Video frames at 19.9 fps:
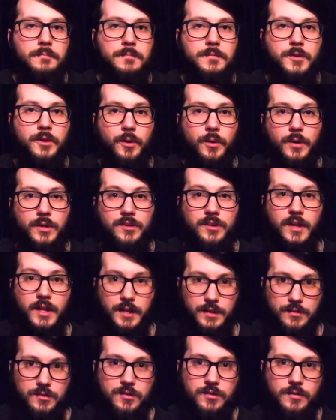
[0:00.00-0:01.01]
So
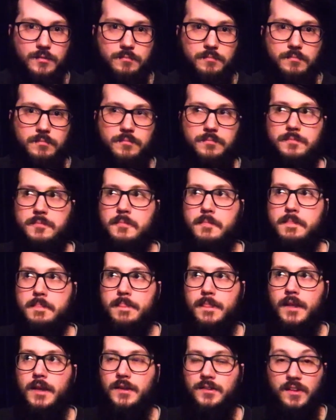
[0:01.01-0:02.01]
it's
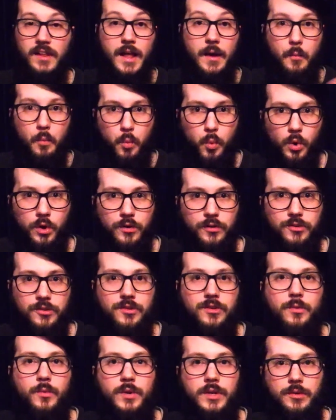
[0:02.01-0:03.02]
a lot
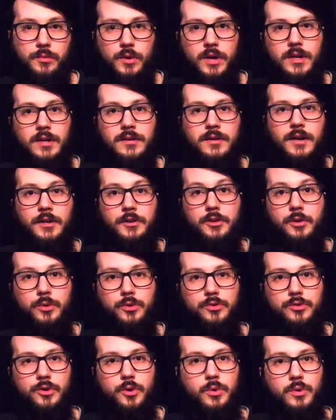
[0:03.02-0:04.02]
worse when you run a
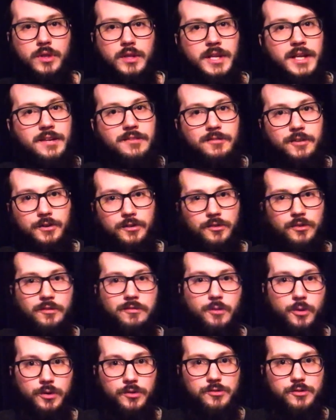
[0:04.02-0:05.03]
two-stroke lean versus a
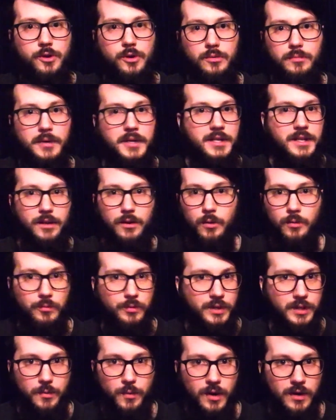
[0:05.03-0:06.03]
four-stroke, but you don't
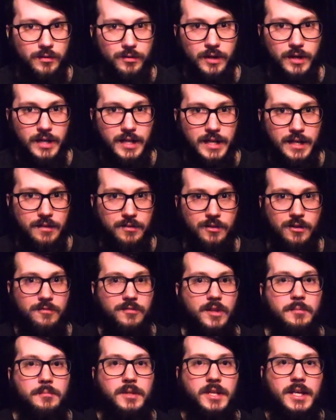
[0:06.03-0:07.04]
really want to run either of
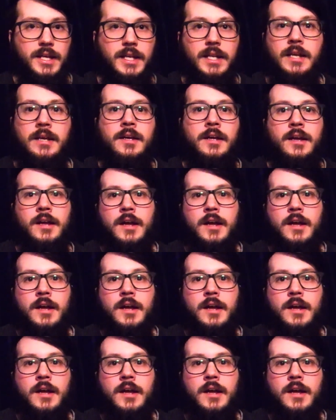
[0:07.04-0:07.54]
them lean.